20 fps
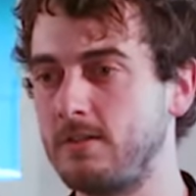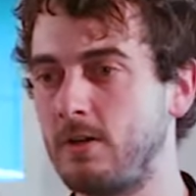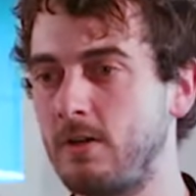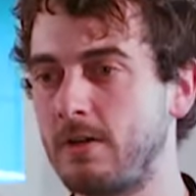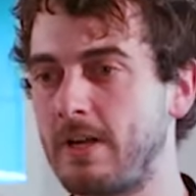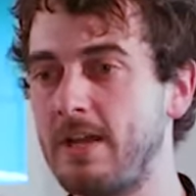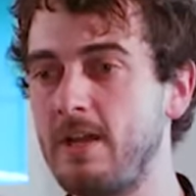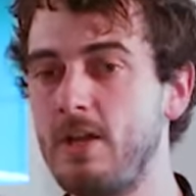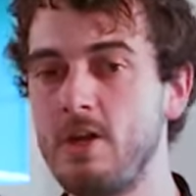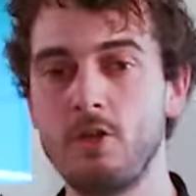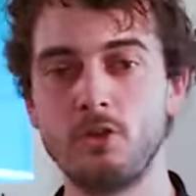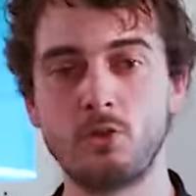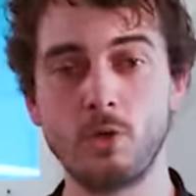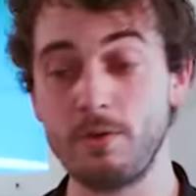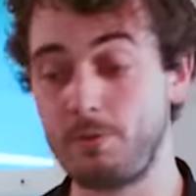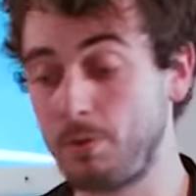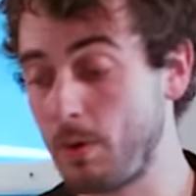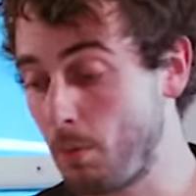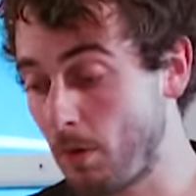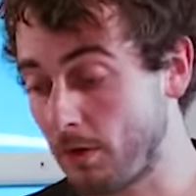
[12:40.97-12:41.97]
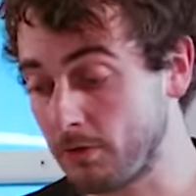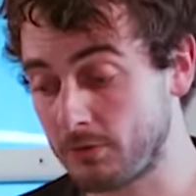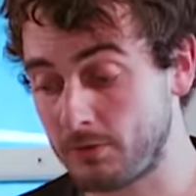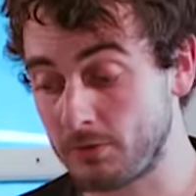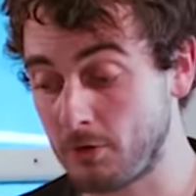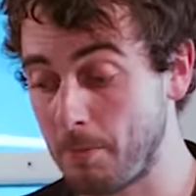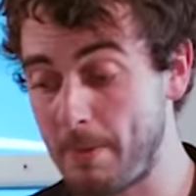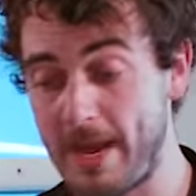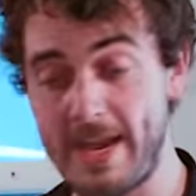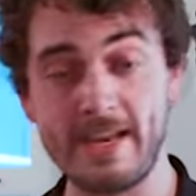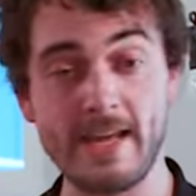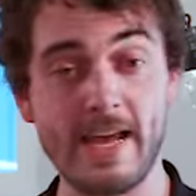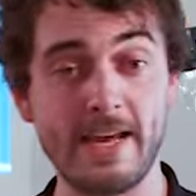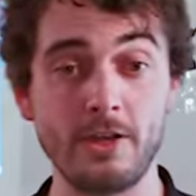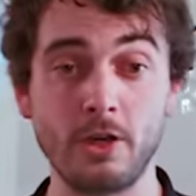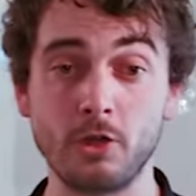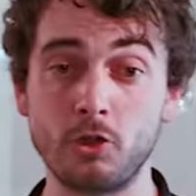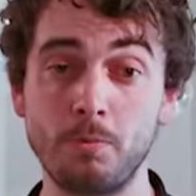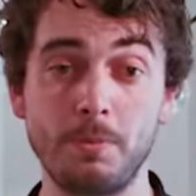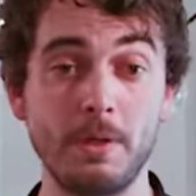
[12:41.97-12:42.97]
Okay? So if we want the main
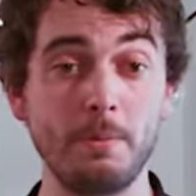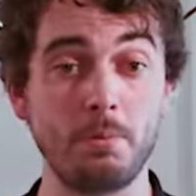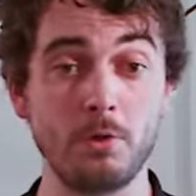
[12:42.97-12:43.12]
header to be